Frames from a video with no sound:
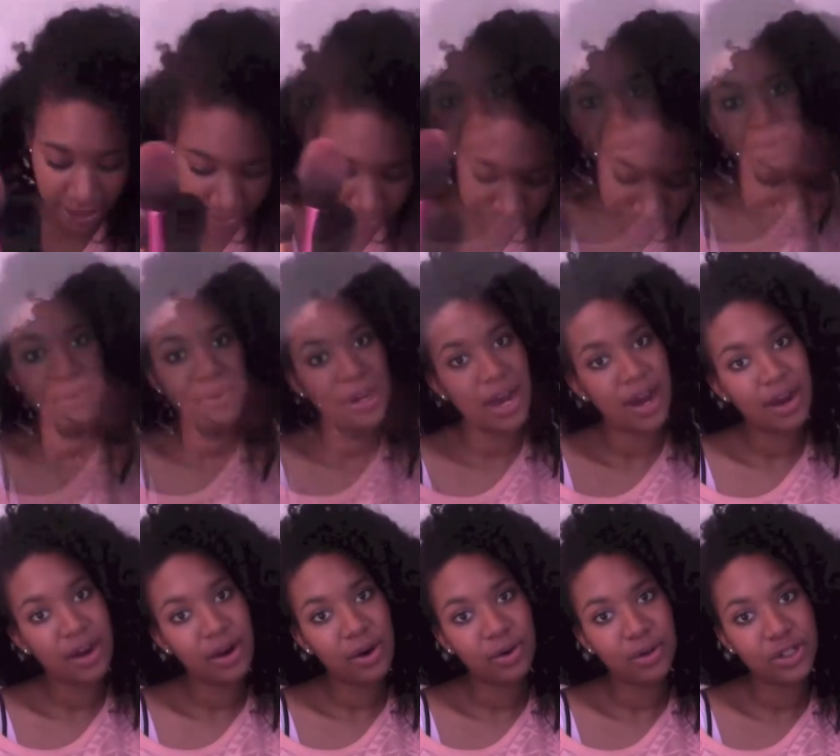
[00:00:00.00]
I will
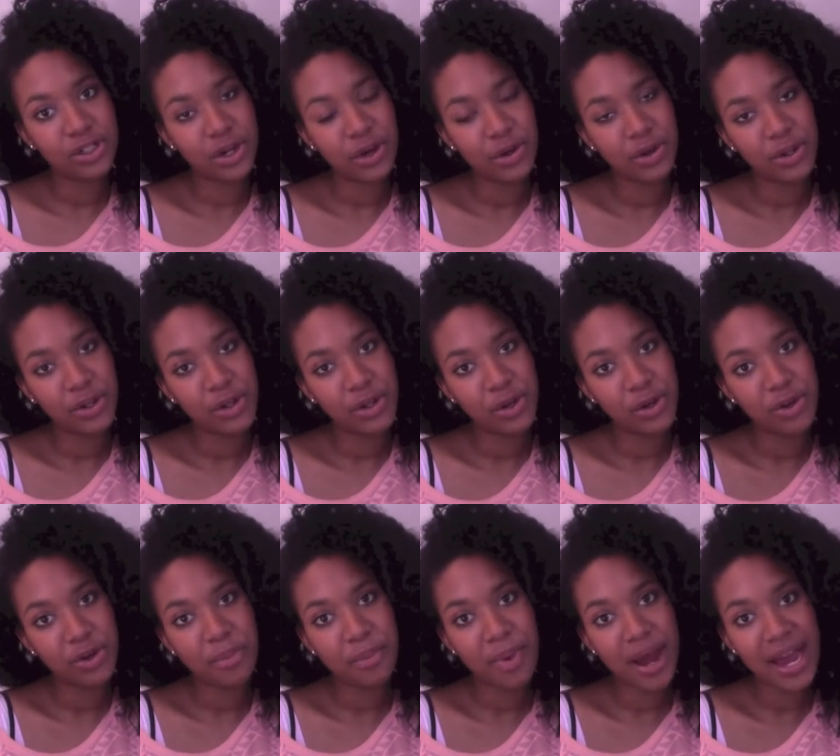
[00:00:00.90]
now show
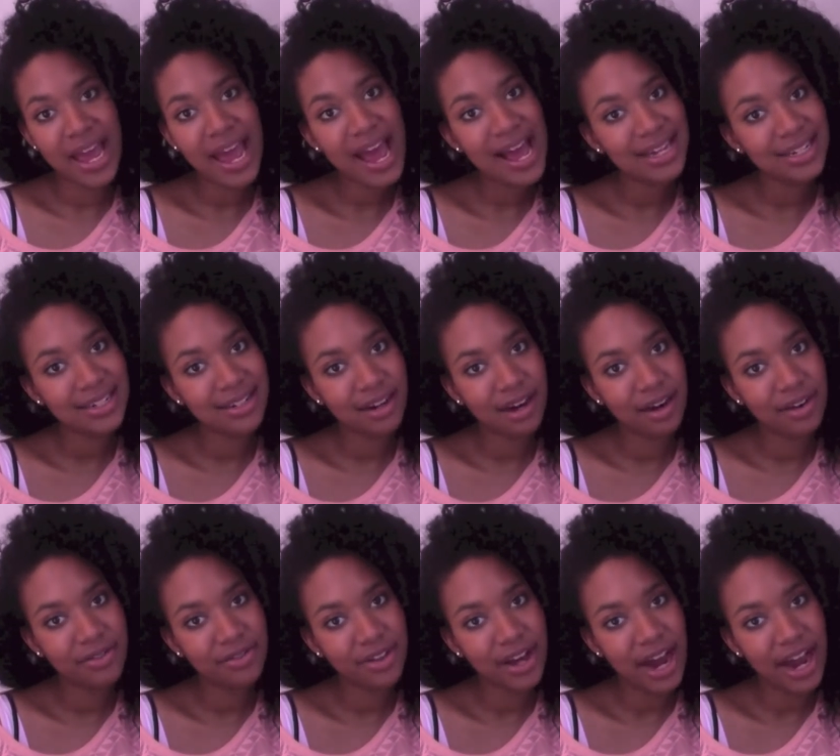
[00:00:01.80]
you my hair
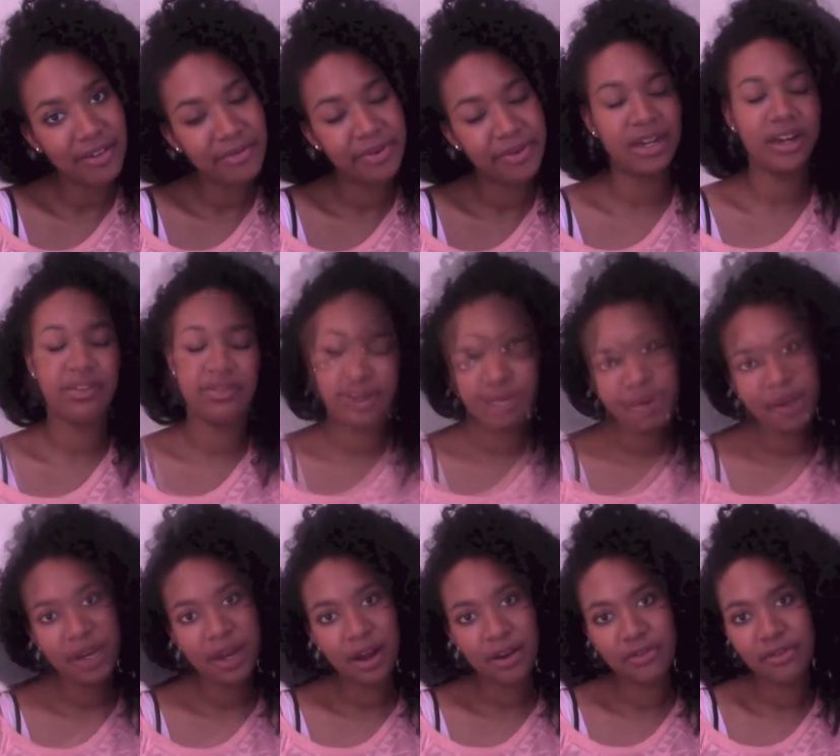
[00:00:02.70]
stuff that I've been loving. I've
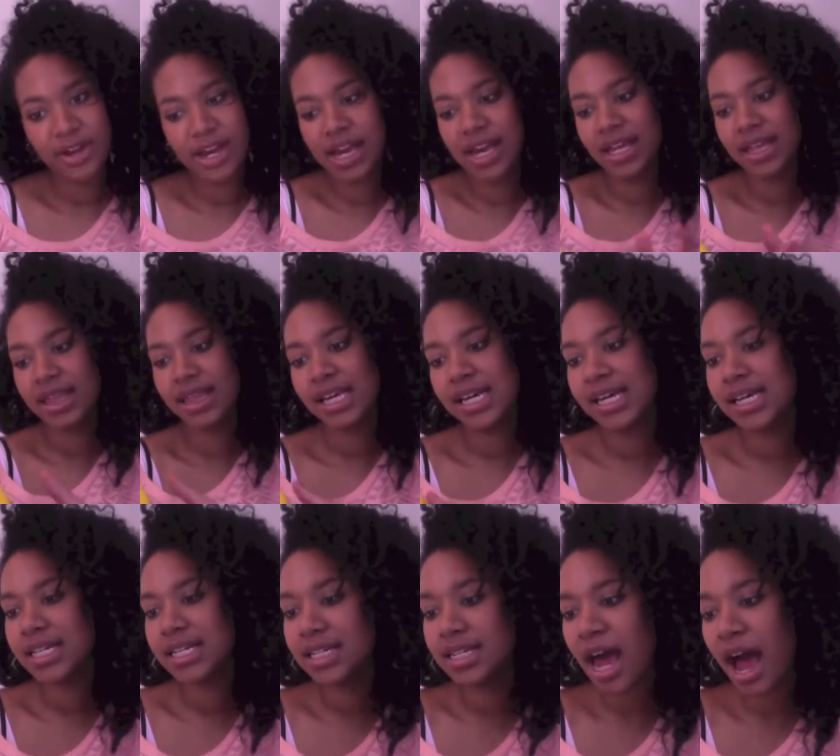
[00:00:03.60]
been loving
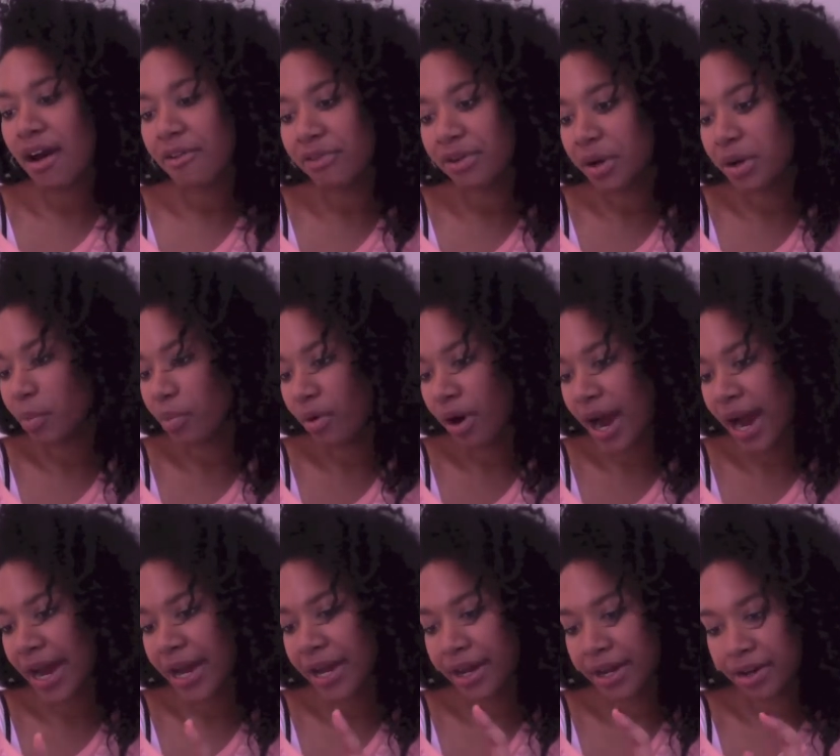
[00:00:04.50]
this African
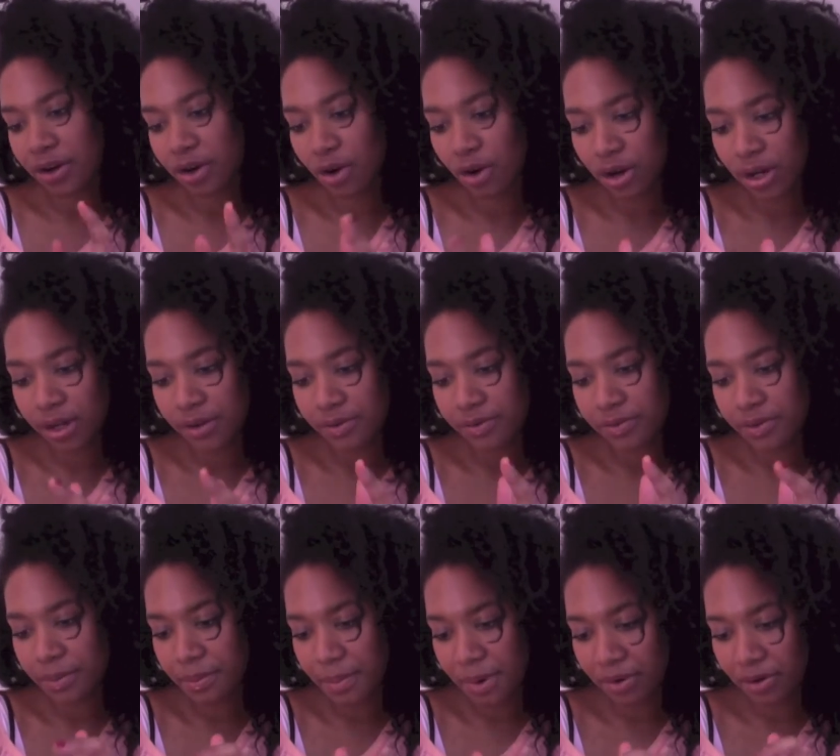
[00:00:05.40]
Pride Olive
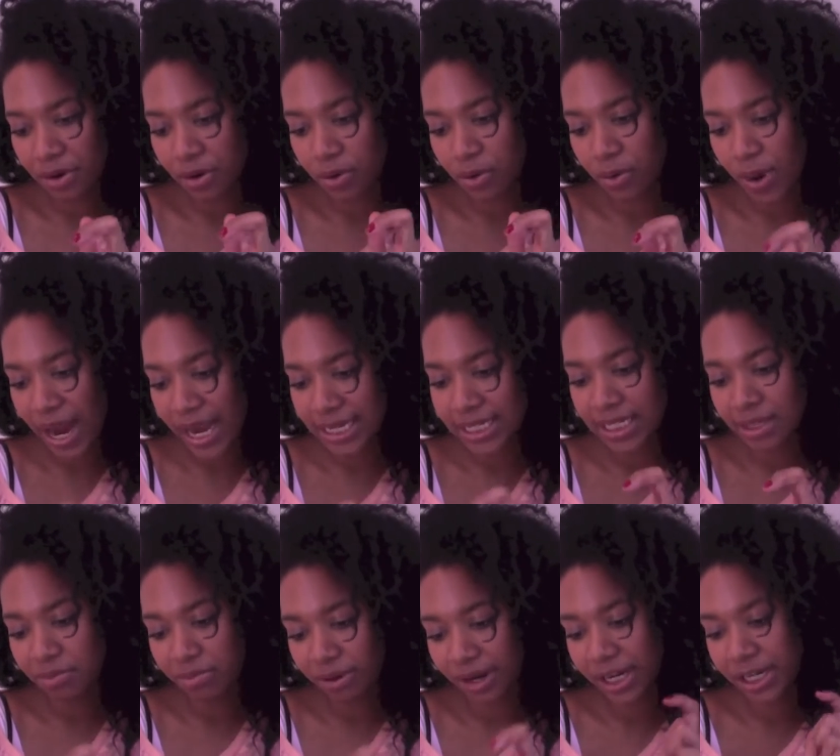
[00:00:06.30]
Miracle
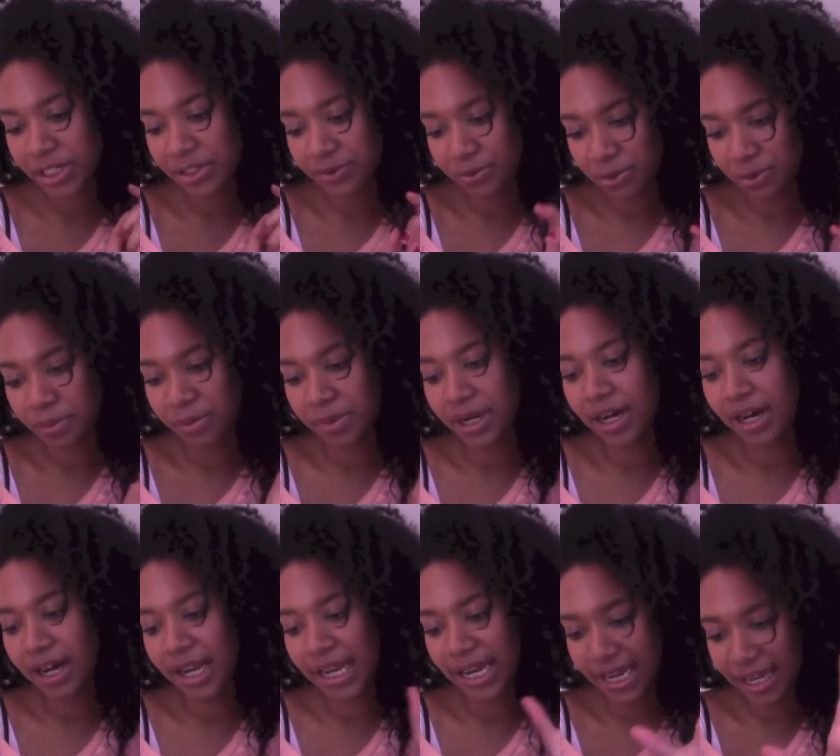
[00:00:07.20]
Anti-Breakage
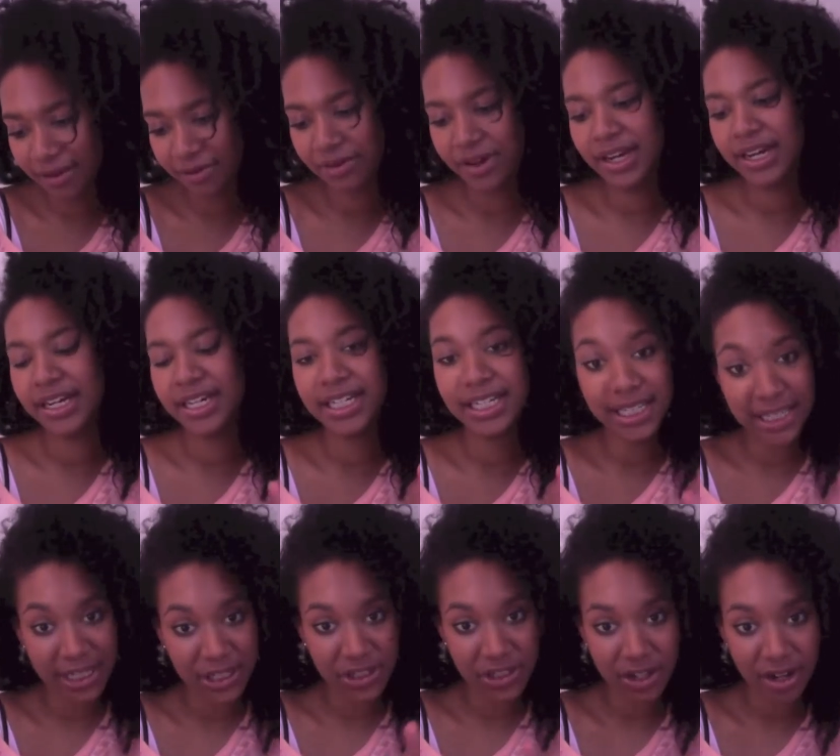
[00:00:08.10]
Formula Leave-In
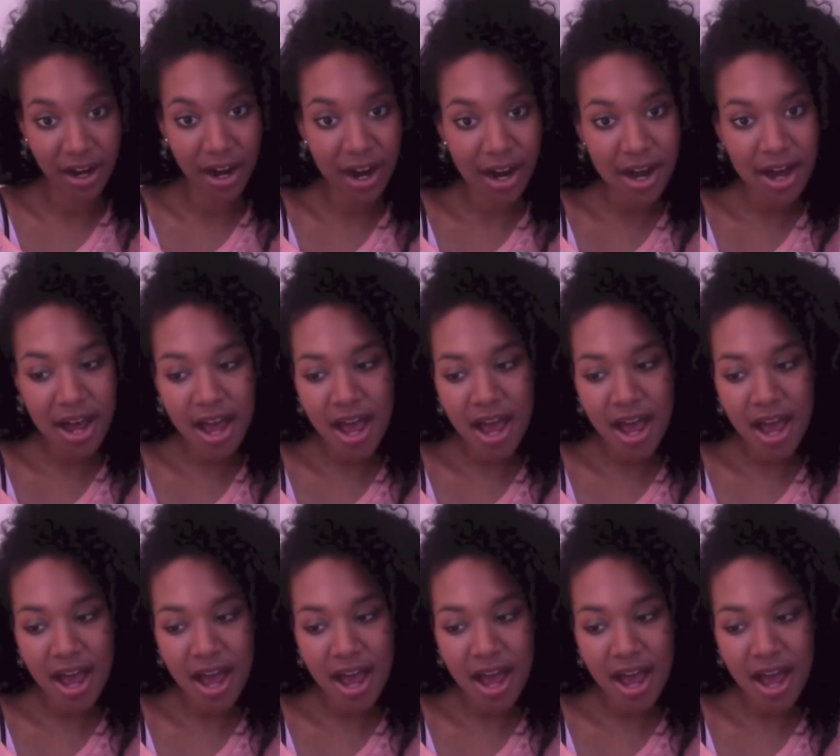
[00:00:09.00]
Conditioner.